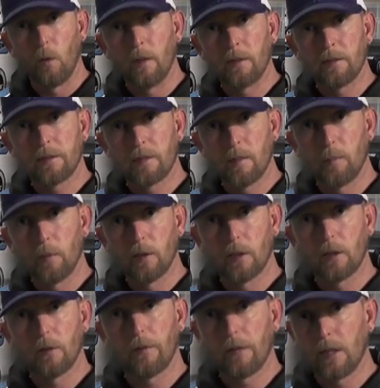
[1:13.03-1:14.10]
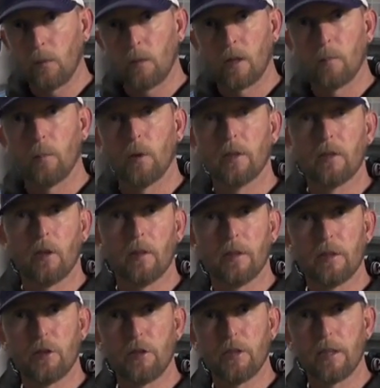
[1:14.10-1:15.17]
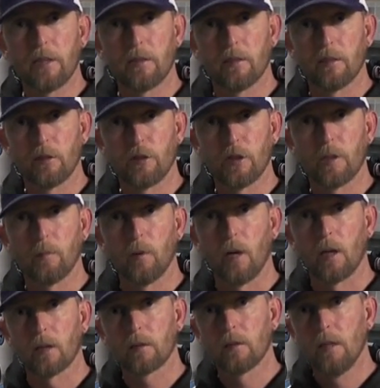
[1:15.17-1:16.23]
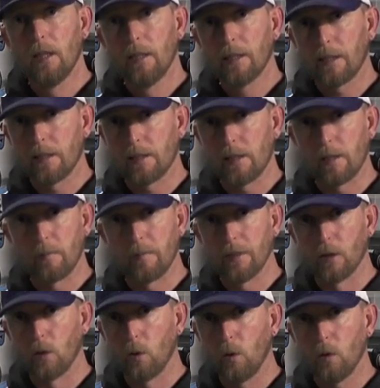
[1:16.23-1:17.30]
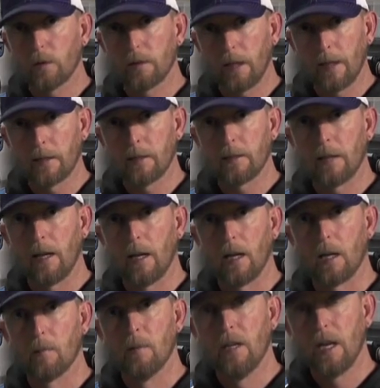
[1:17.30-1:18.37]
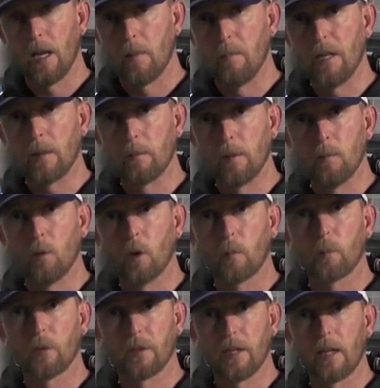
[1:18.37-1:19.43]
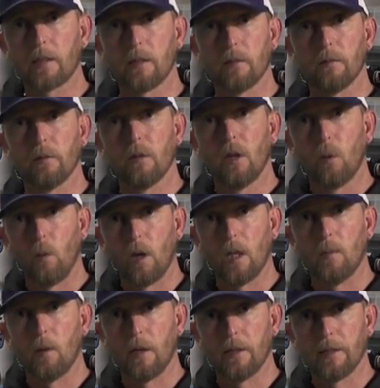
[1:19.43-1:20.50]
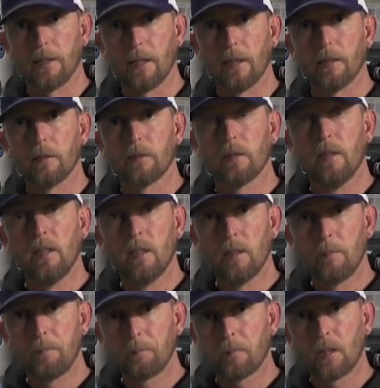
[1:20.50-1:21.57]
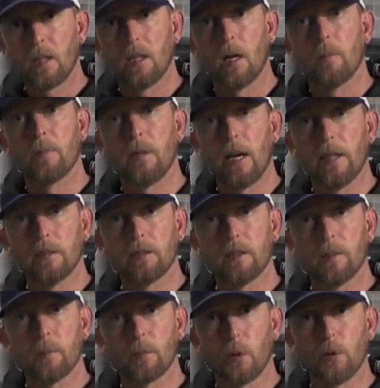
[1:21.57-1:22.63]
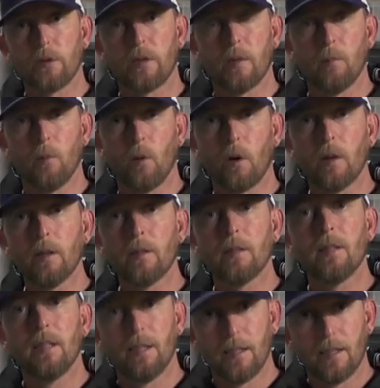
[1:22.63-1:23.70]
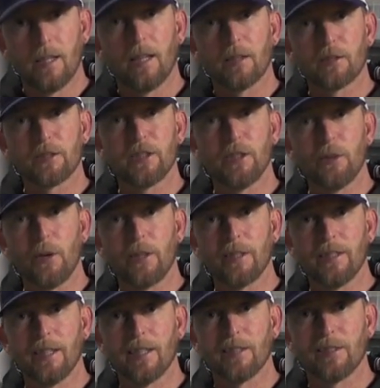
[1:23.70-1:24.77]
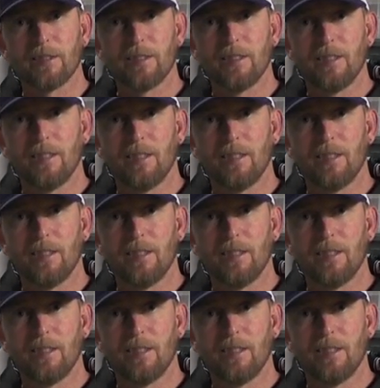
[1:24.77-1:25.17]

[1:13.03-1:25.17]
one simple little thing when I'm putting all these jigs in this jig box can save me a whole ton of time and make me more productive while I'm on the ice. I'm Ice Team Pro Tim Moore. I'll see you on the ice.